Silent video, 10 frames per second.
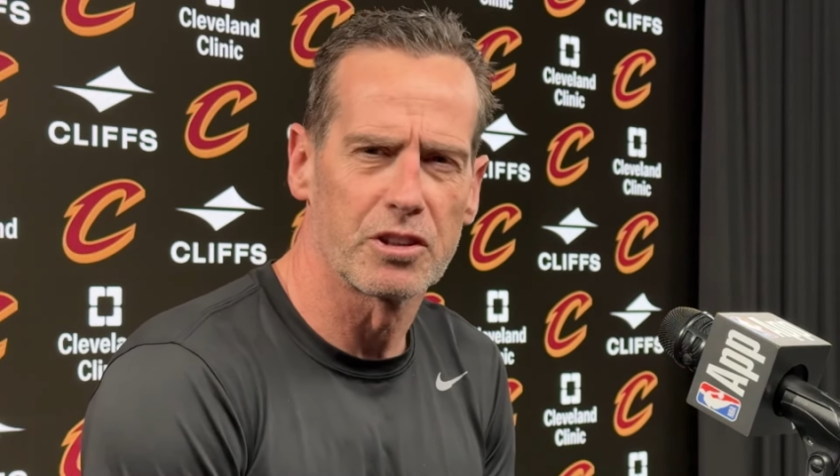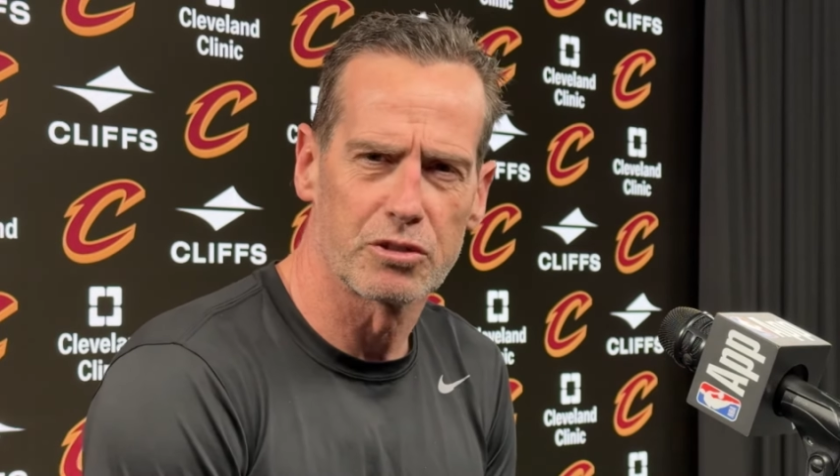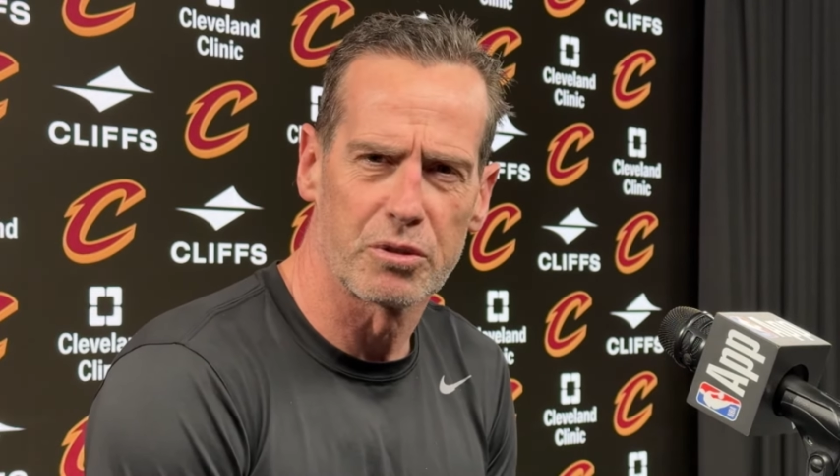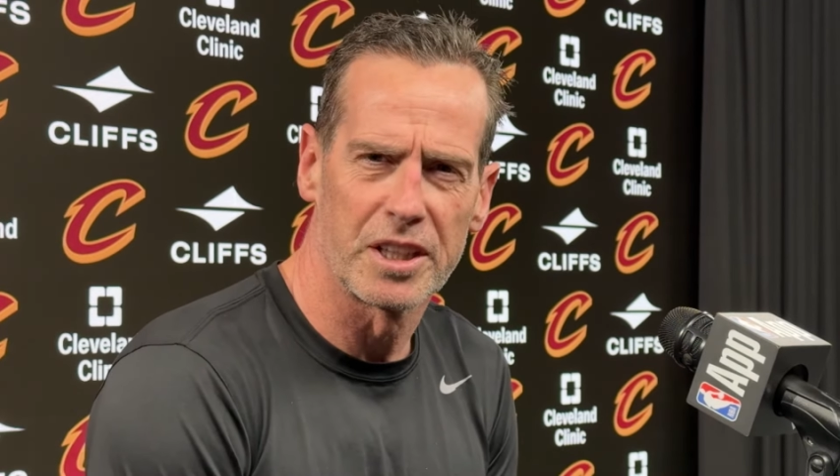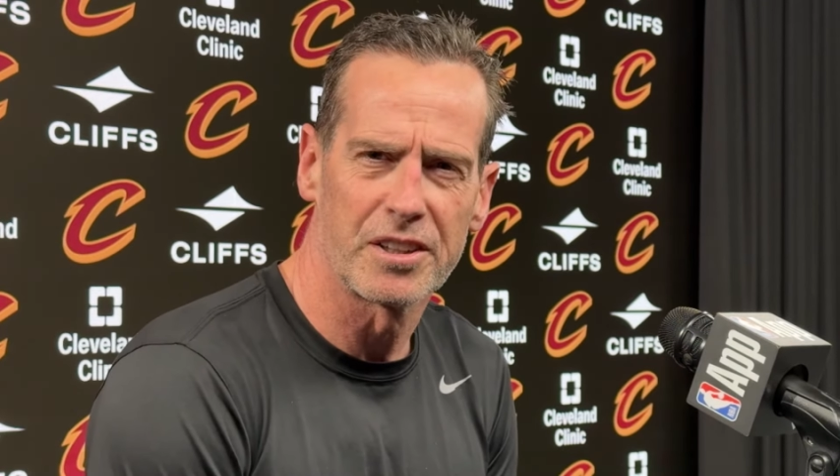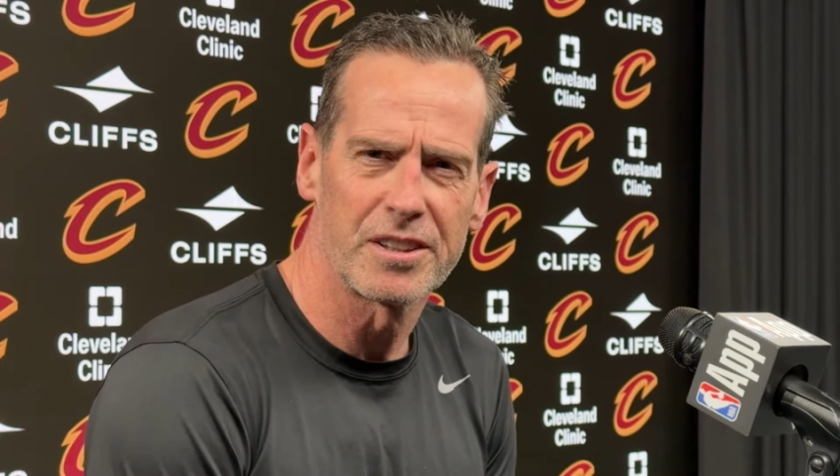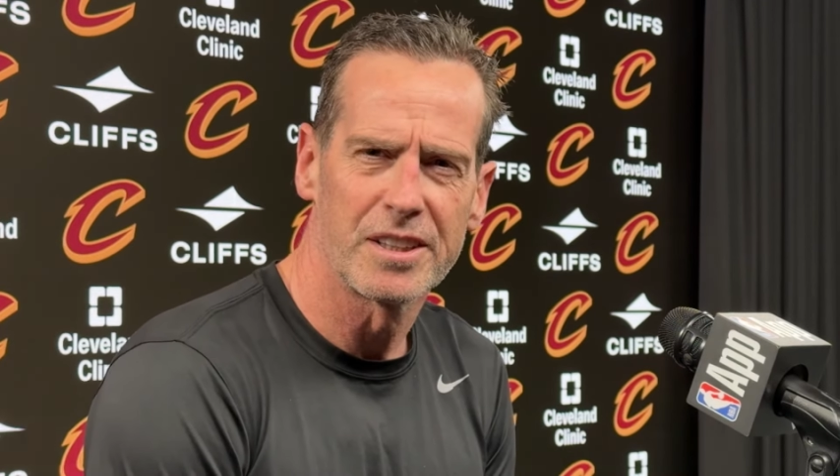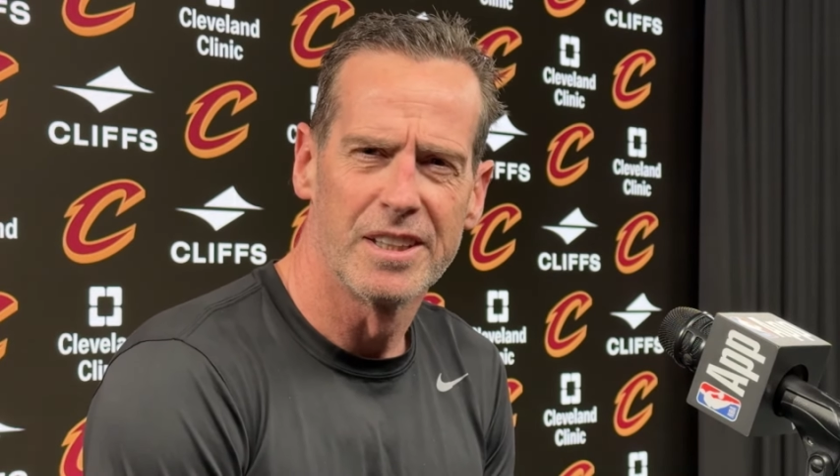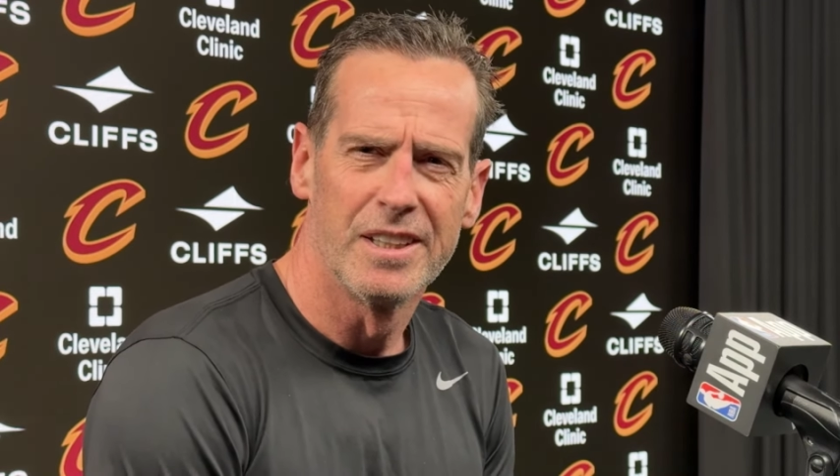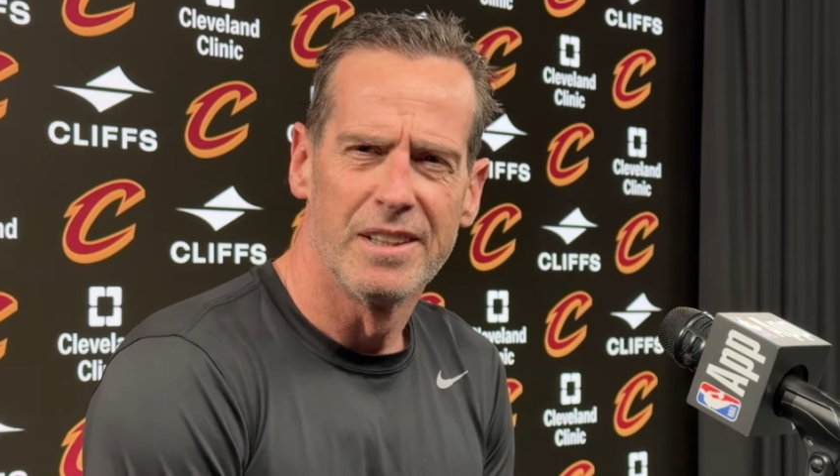screener,
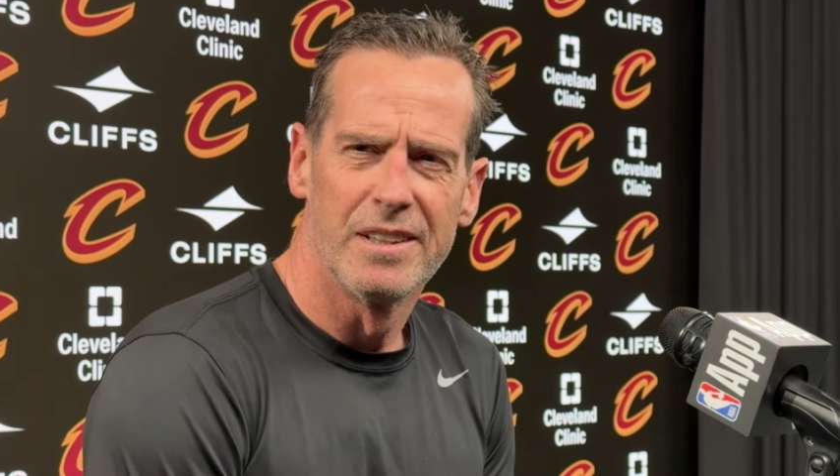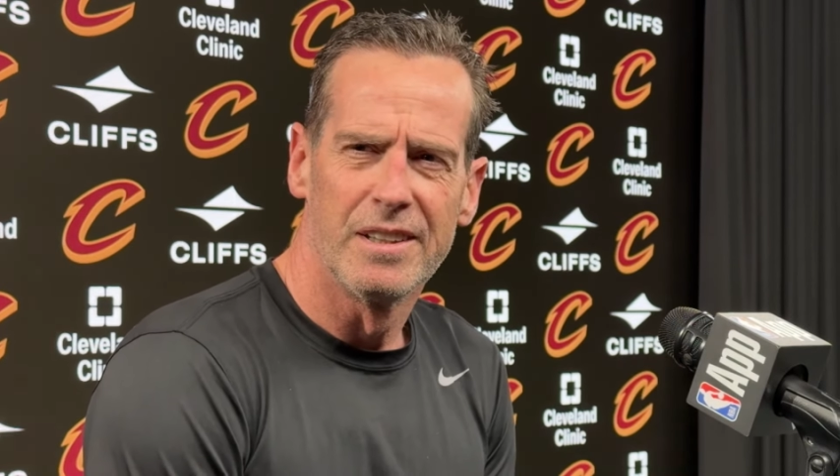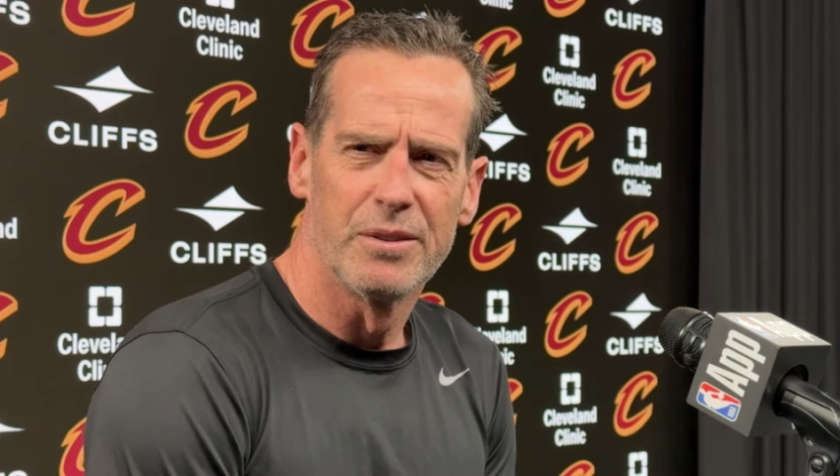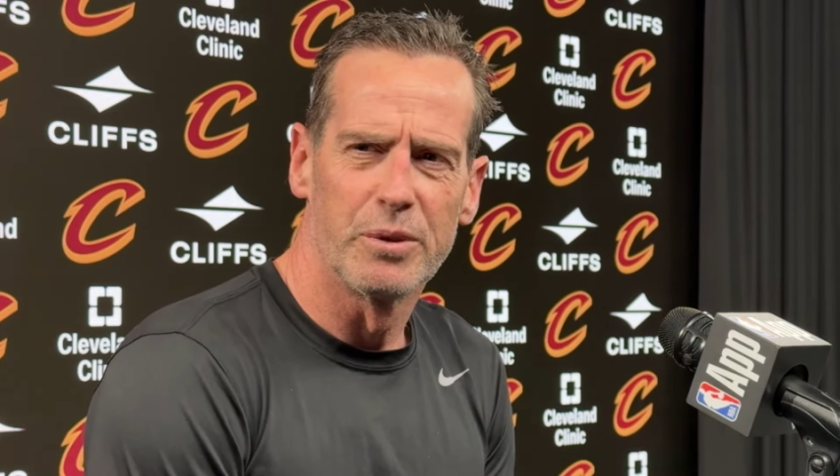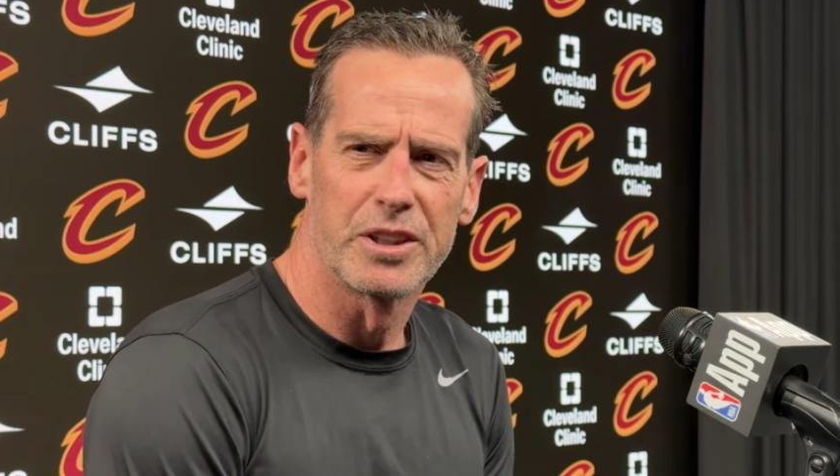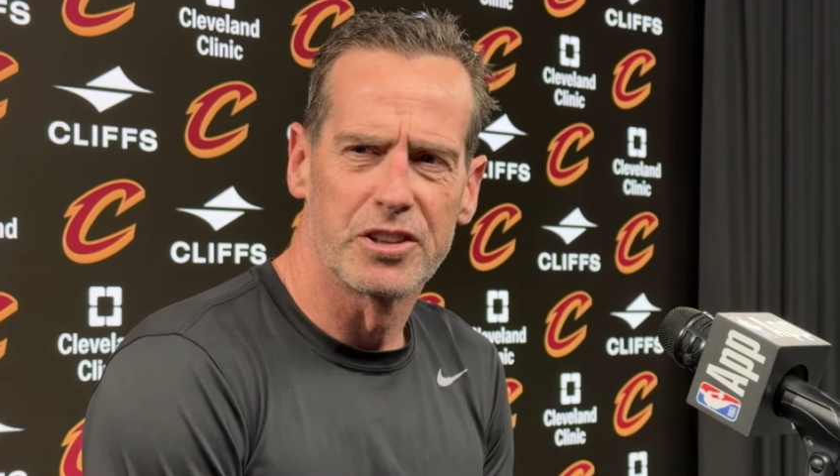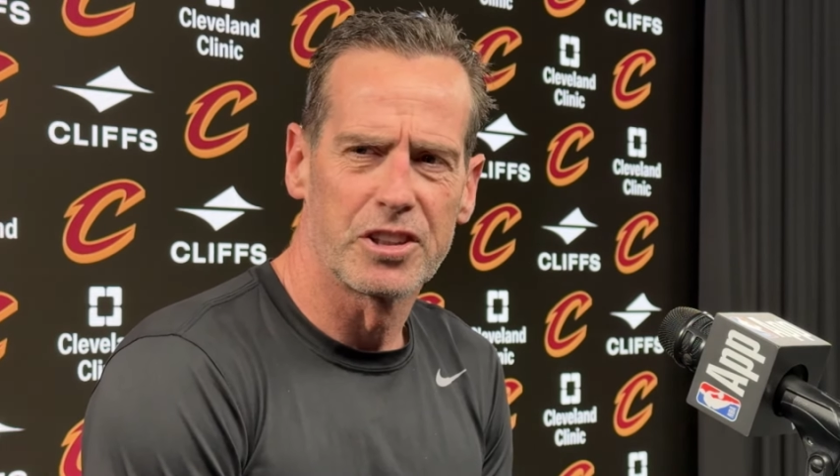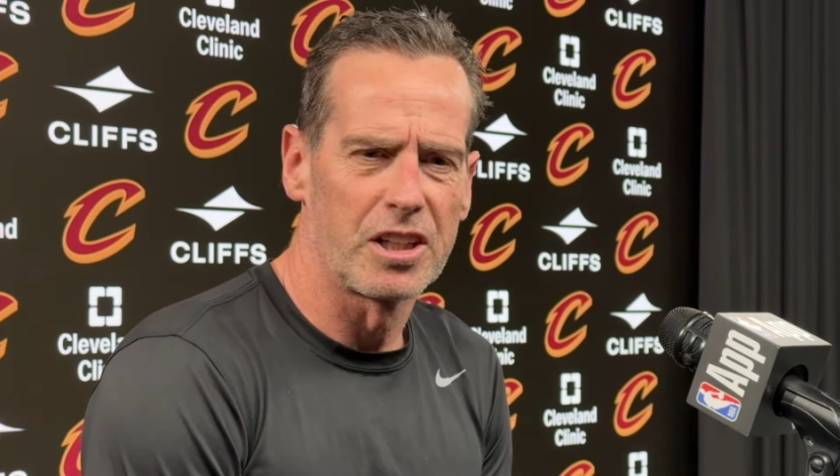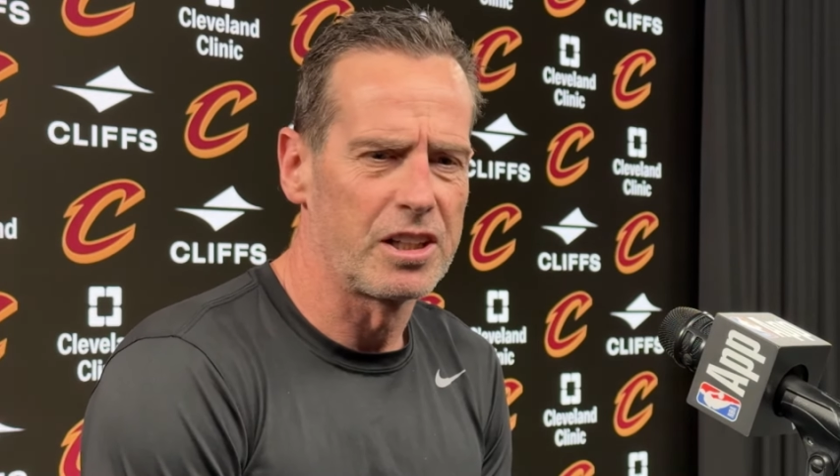which